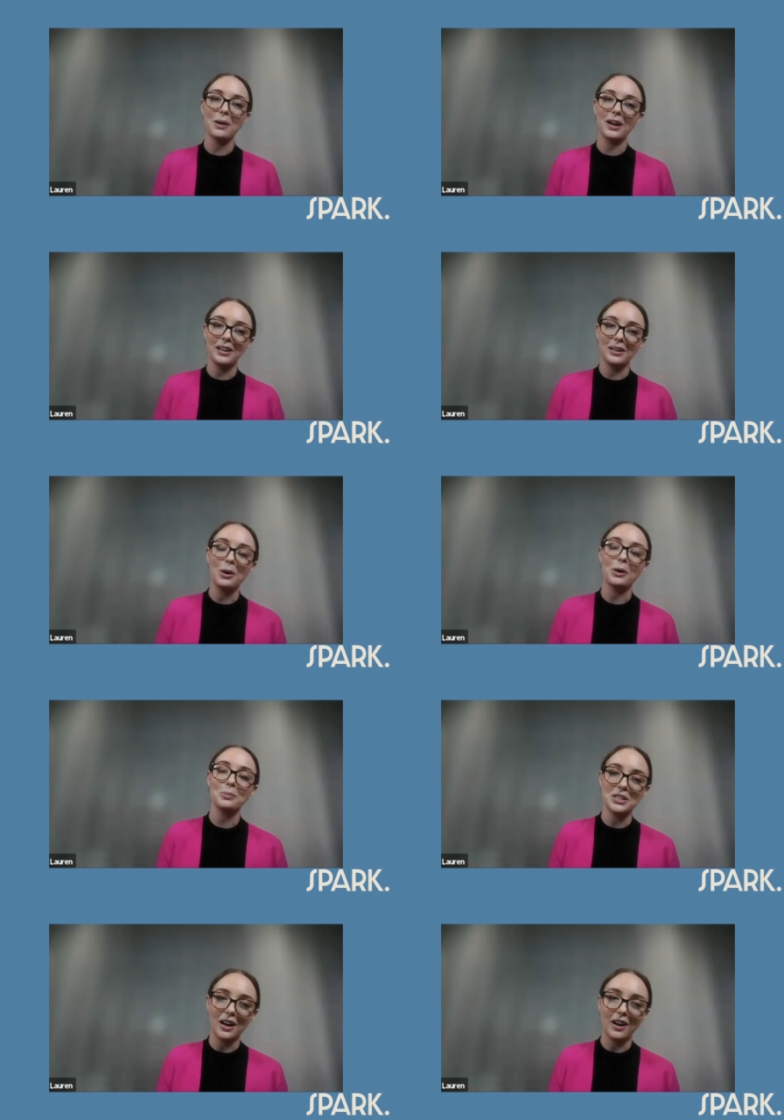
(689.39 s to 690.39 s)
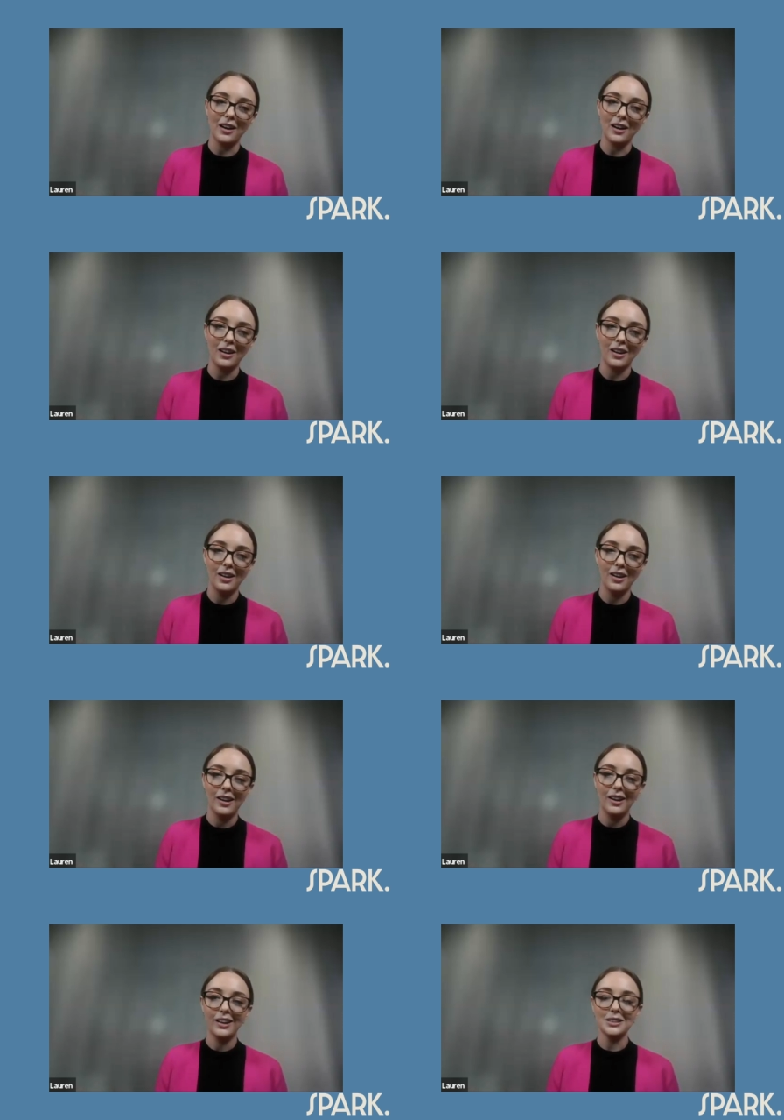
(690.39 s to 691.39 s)
Perry, the pop star,
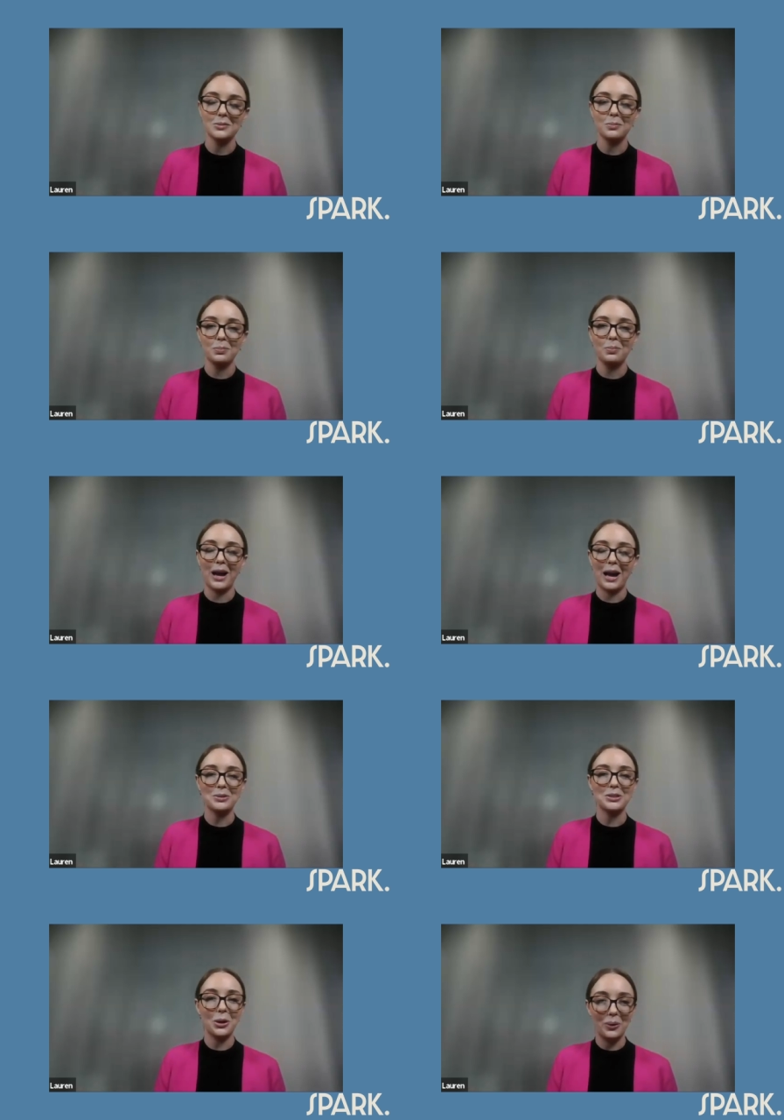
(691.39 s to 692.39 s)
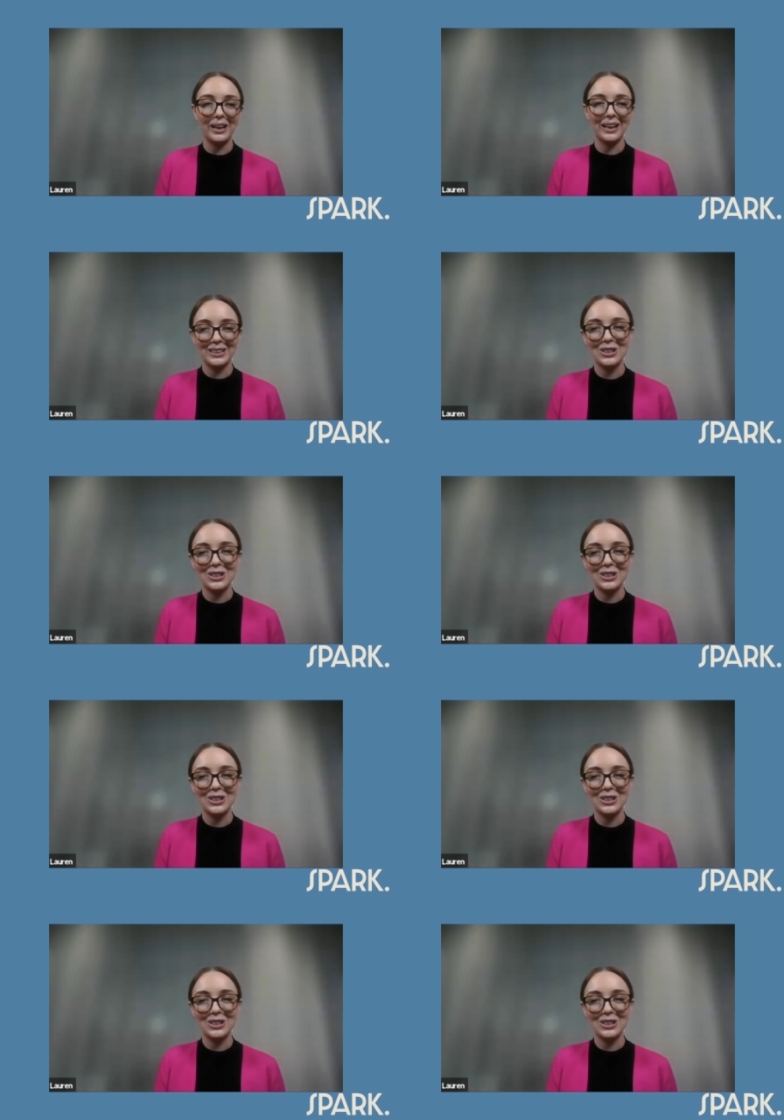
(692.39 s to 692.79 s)
is perhaps going